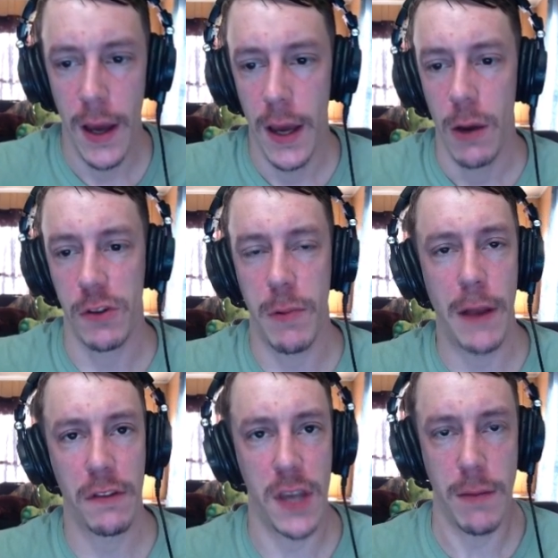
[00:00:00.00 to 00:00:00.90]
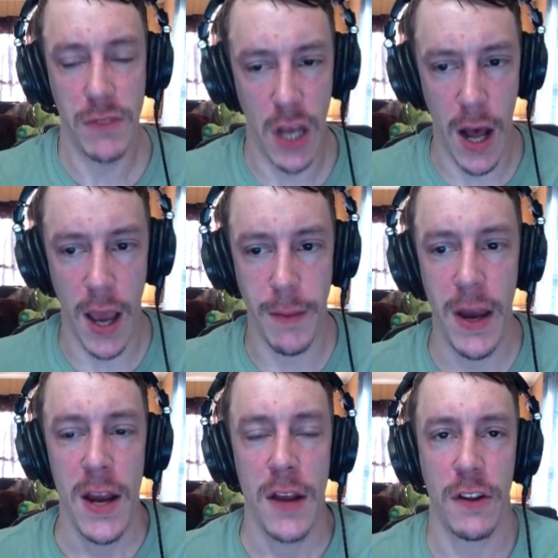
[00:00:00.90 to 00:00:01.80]
It was around the same time
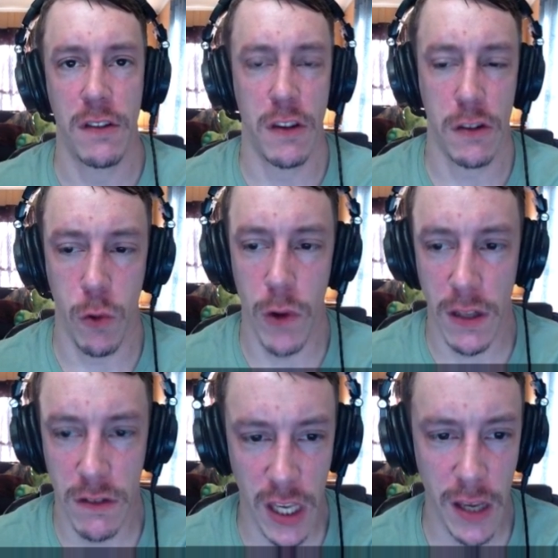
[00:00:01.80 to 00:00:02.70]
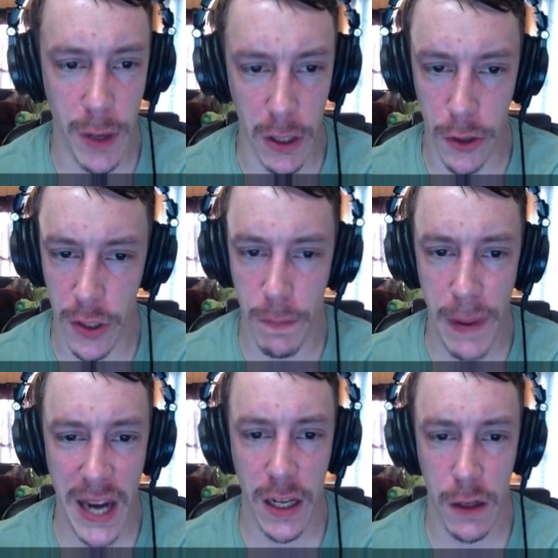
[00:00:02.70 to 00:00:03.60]
that Syscoin team alerted
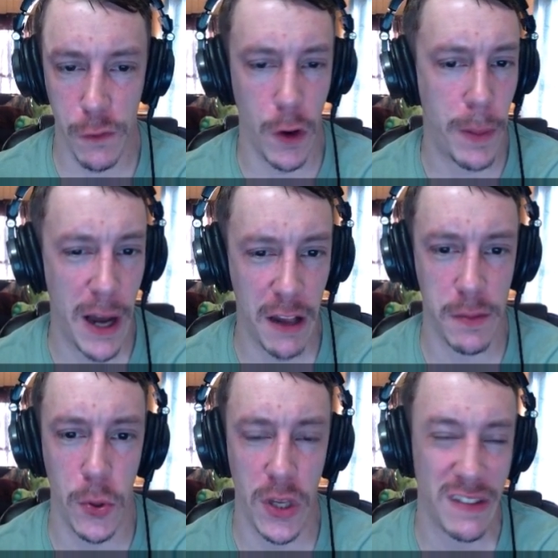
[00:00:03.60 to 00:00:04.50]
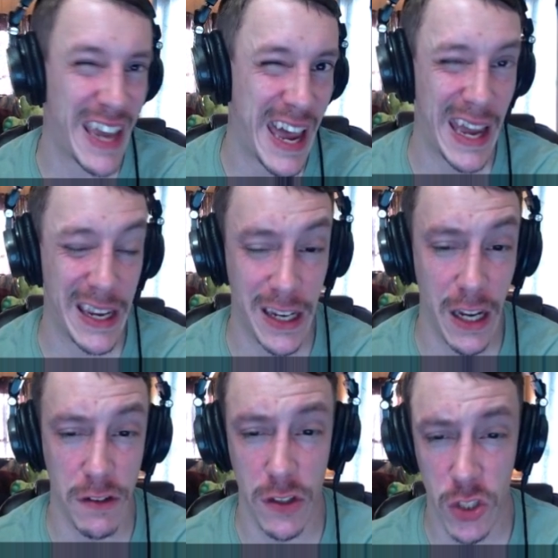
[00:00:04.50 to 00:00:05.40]
Binance for a possible attack
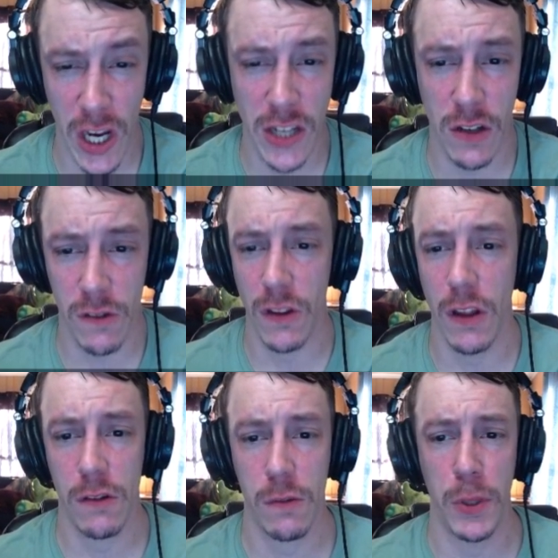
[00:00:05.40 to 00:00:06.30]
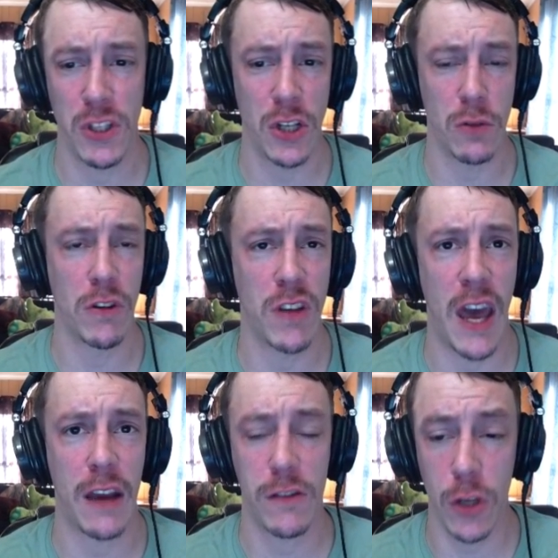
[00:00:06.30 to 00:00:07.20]
against exchanges, and this potential
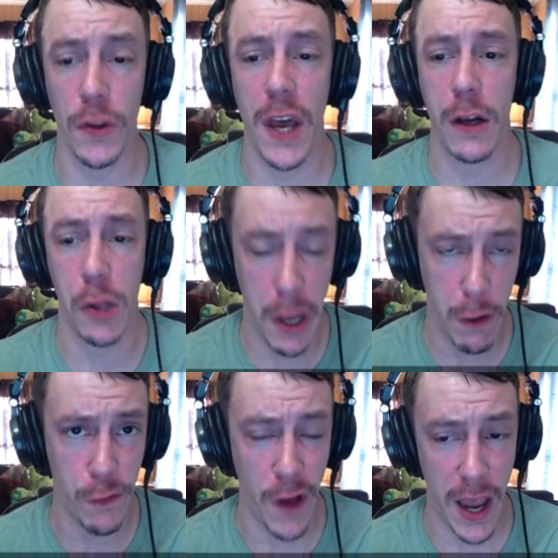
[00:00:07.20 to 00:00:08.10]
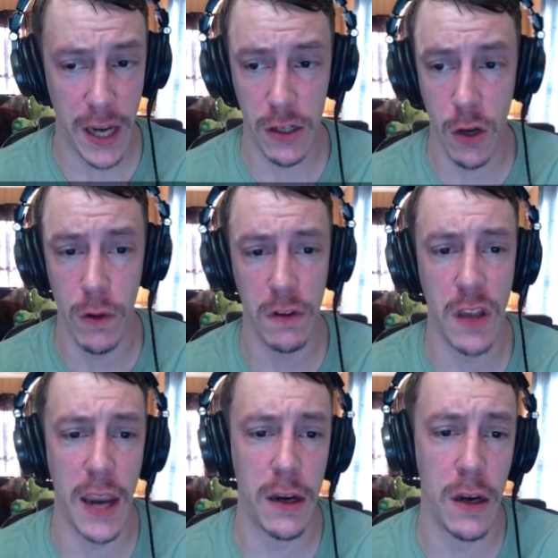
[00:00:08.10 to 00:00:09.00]
attack, still not clarified,
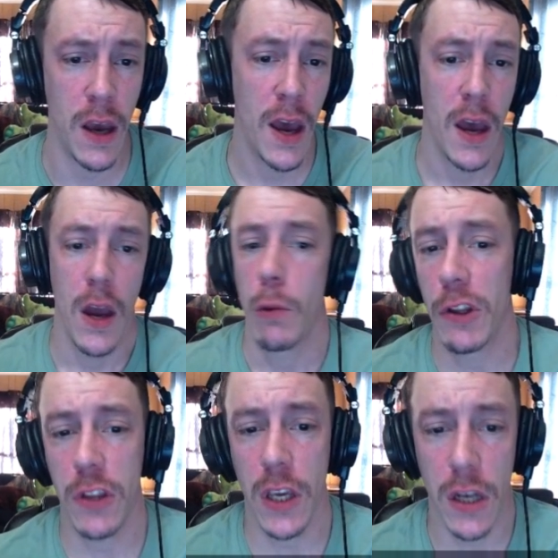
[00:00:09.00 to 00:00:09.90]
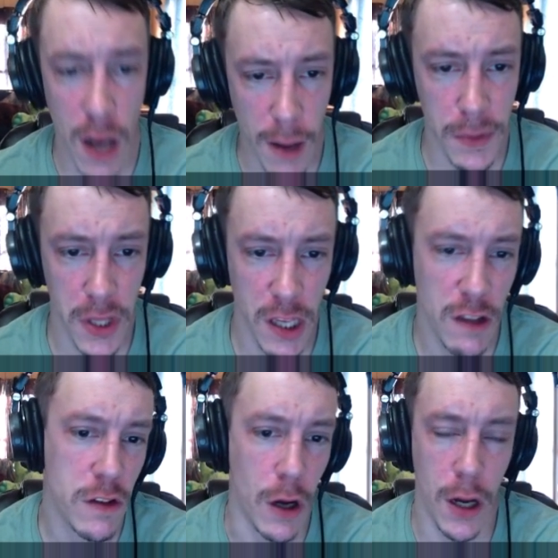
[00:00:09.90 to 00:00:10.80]
coincided with the
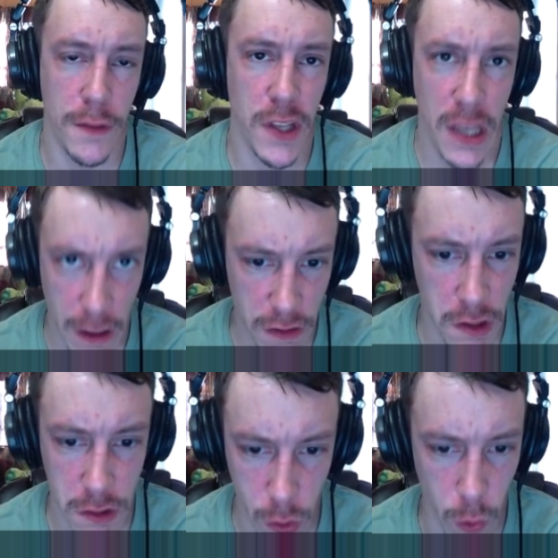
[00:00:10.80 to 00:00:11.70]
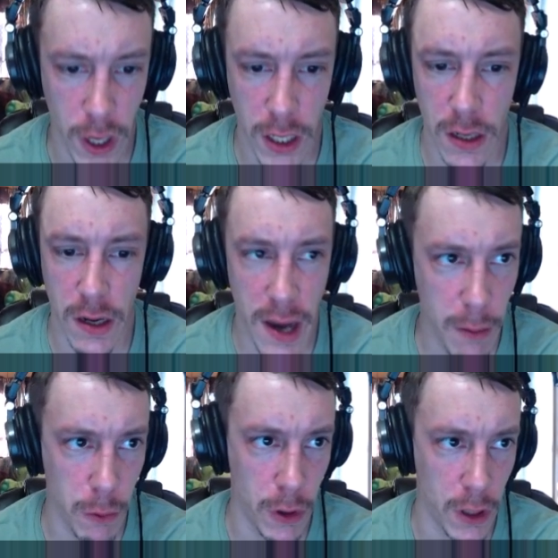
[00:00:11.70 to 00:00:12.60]
anomalies on the Syscoin
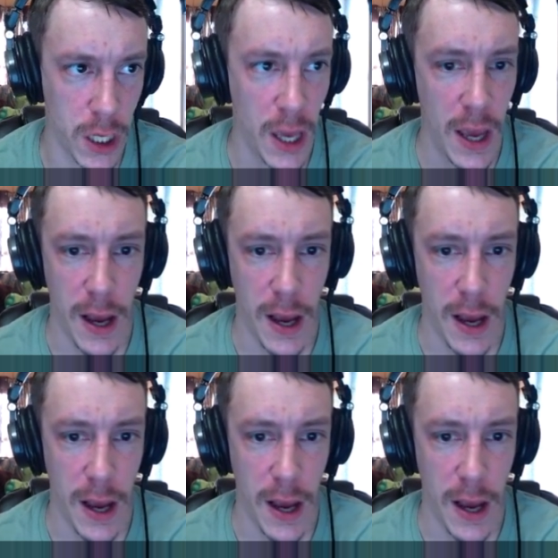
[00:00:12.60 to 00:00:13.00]
network.